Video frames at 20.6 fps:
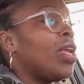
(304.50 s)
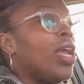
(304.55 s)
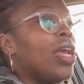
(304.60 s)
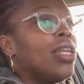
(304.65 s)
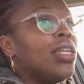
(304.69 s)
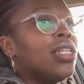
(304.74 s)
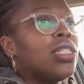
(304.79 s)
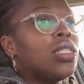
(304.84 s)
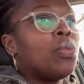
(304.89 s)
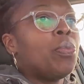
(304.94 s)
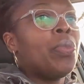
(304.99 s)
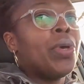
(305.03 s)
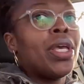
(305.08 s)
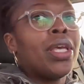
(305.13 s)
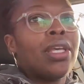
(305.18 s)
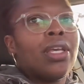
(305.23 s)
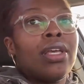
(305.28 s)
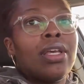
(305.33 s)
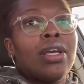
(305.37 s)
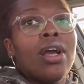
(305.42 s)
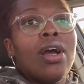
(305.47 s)
and it's
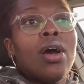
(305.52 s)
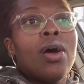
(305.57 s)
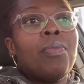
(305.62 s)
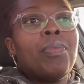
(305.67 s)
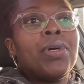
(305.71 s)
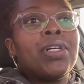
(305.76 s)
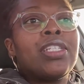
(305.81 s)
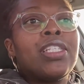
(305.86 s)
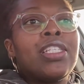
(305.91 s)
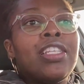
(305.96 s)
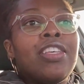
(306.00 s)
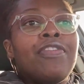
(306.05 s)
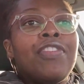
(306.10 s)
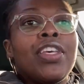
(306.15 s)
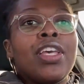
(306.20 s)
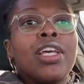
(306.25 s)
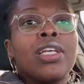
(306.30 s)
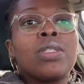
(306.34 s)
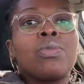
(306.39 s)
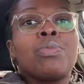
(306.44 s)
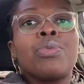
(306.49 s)
picking up a
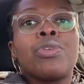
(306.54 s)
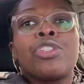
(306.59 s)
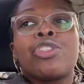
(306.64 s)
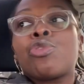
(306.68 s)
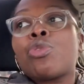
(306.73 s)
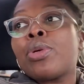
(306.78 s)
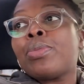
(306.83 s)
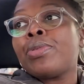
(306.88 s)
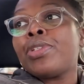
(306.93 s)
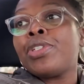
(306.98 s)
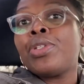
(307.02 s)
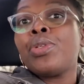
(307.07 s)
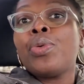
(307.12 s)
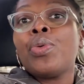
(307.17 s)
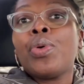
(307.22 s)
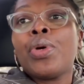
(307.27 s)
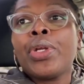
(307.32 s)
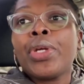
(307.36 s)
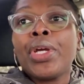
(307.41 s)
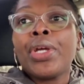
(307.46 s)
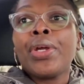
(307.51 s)
CVS prescription
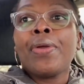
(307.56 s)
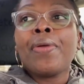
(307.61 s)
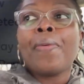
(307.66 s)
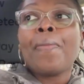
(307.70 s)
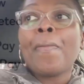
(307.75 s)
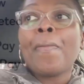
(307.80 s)
order